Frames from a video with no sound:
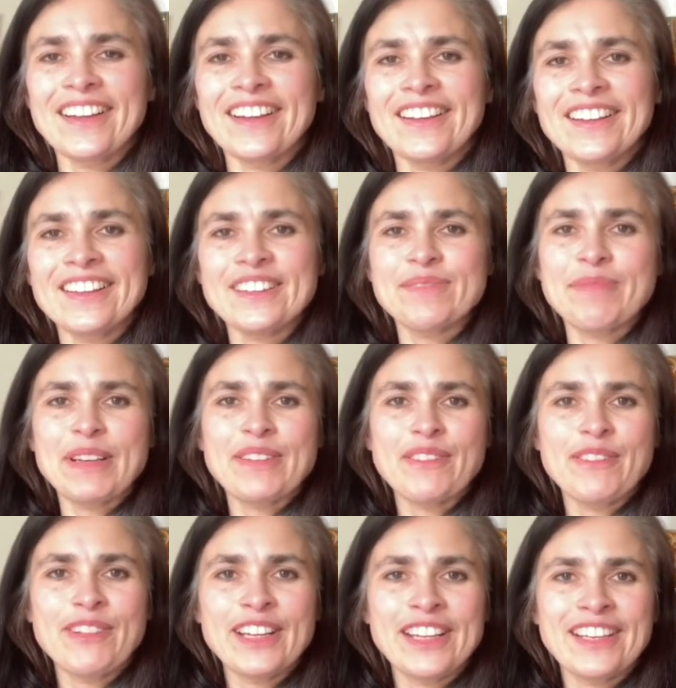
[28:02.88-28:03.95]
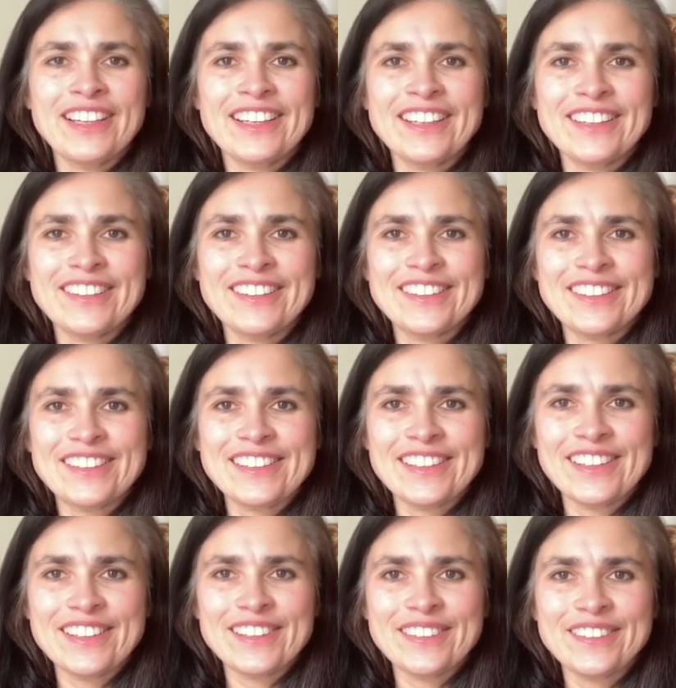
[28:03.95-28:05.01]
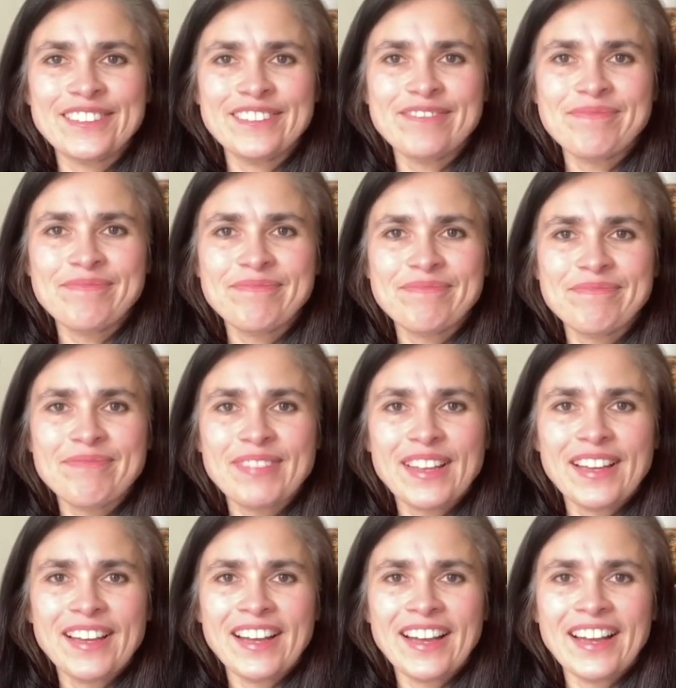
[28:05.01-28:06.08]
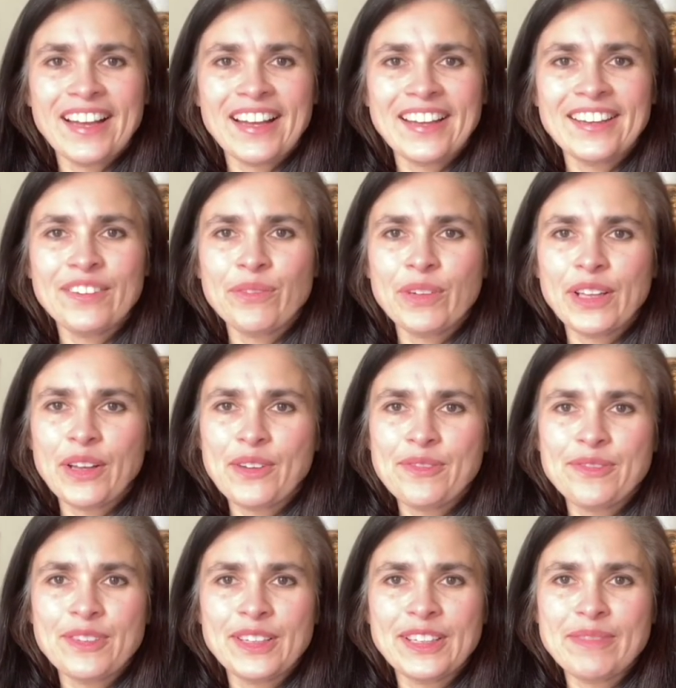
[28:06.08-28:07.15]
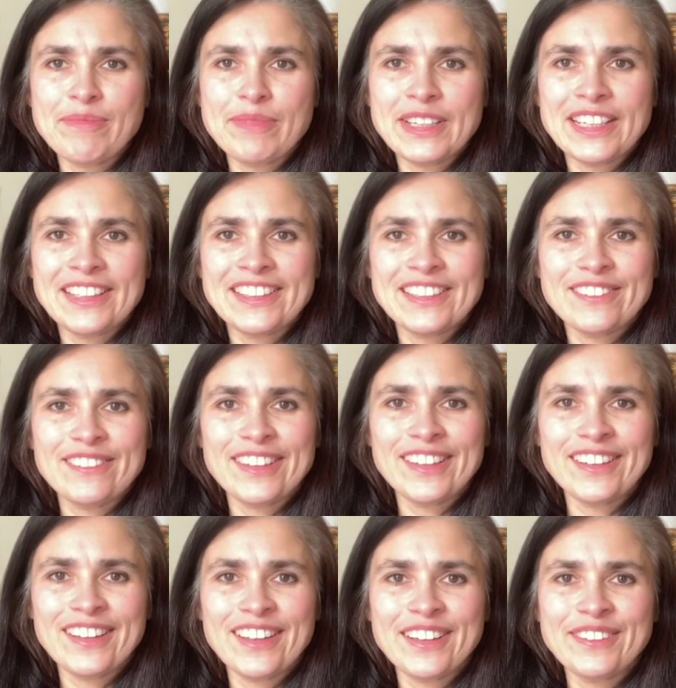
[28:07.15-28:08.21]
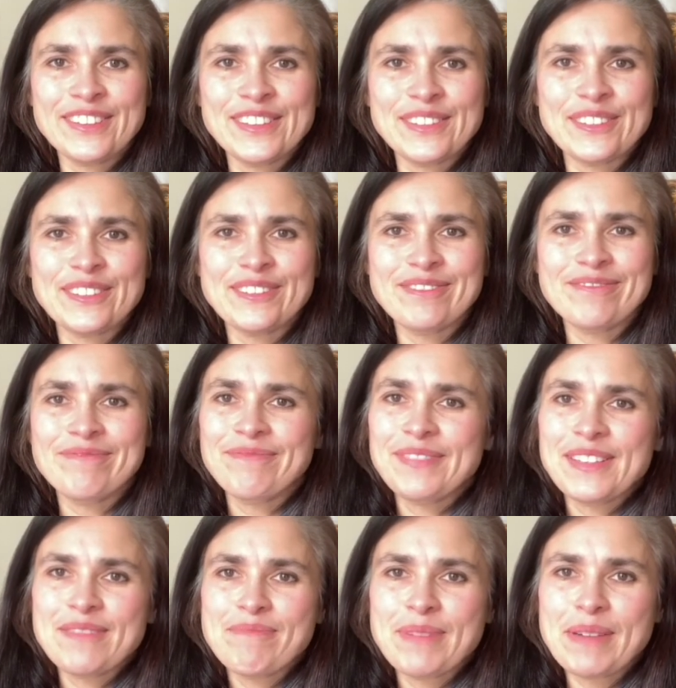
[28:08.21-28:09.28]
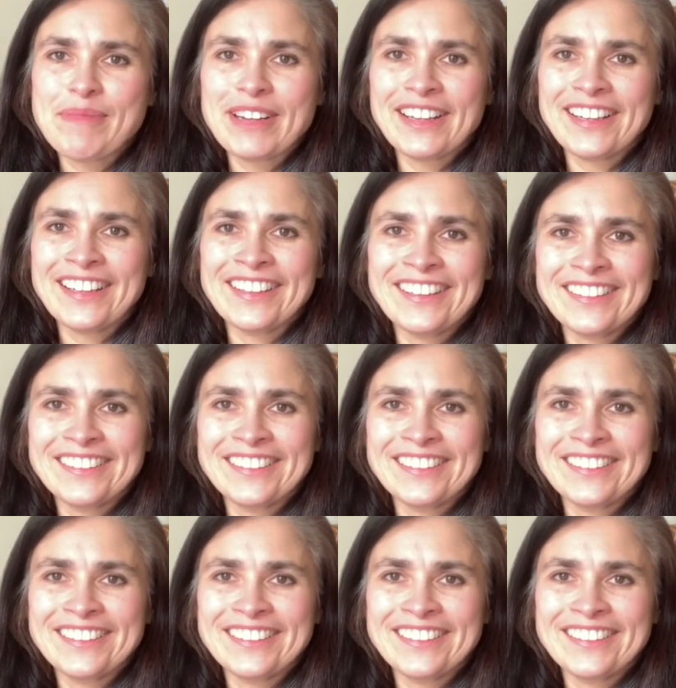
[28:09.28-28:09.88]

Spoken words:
It's been really good to see you, and we'll hopefully meet in real life soon. Bye-bye.